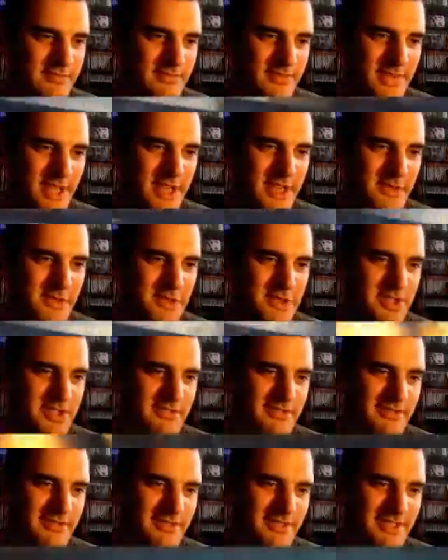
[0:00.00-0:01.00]
Ouch,
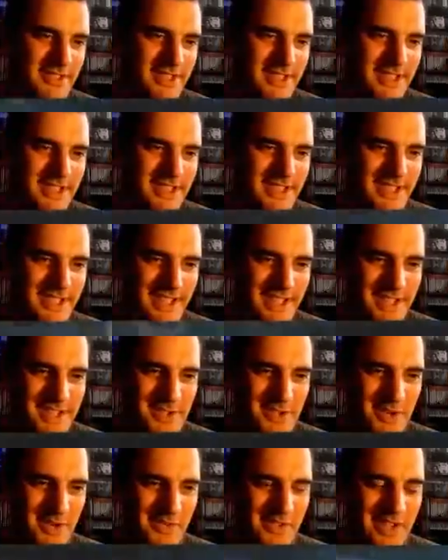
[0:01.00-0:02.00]
that
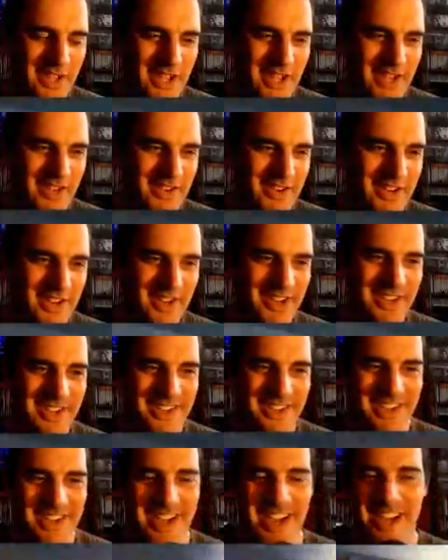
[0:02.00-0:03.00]
driver there
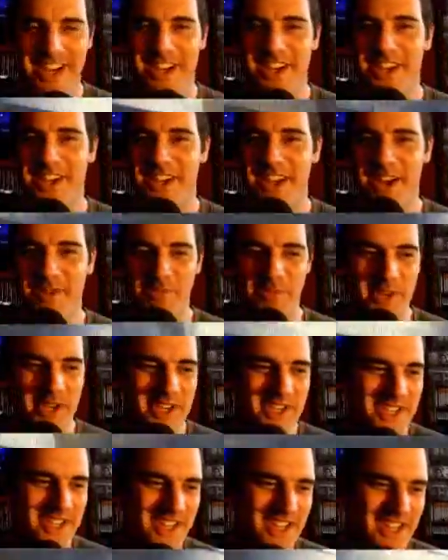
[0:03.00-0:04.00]
had an unhappy
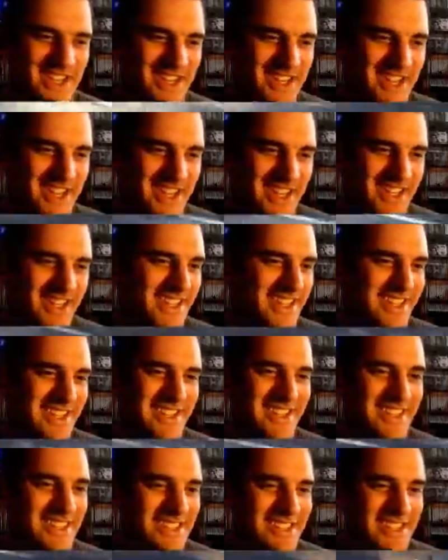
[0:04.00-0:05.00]
end to their day.
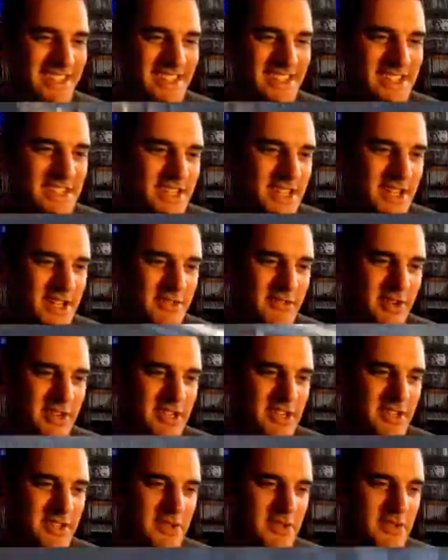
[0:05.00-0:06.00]
So
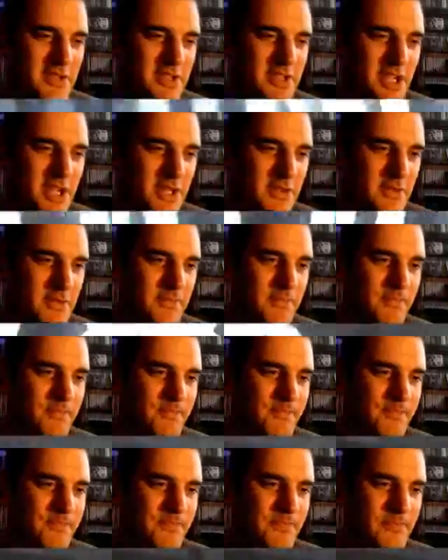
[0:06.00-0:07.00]
racing through the tunnel,
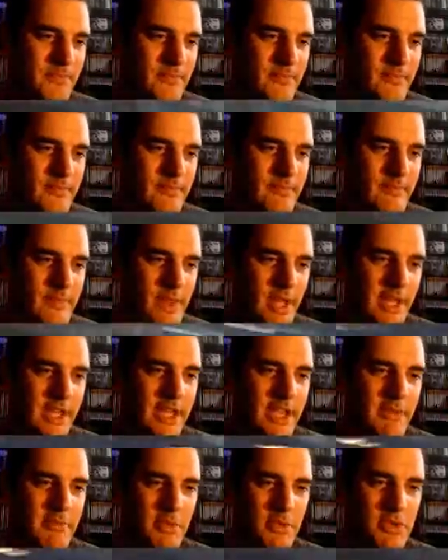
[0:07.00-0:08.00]

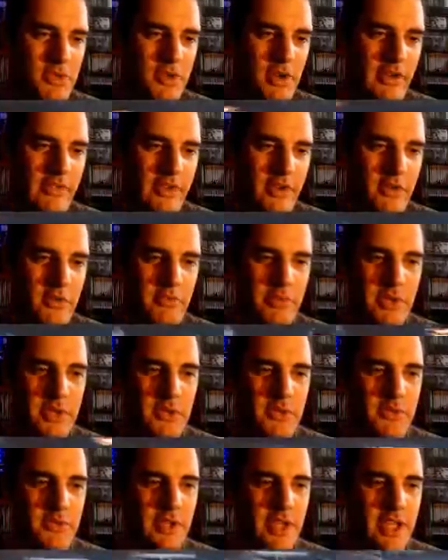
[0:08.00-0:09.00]
again more traffic would be
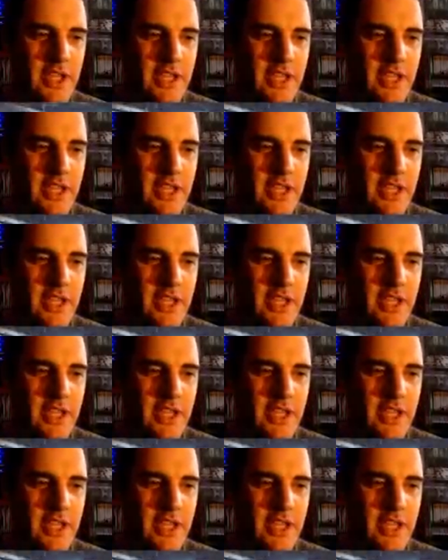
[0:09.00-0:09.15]
cool there.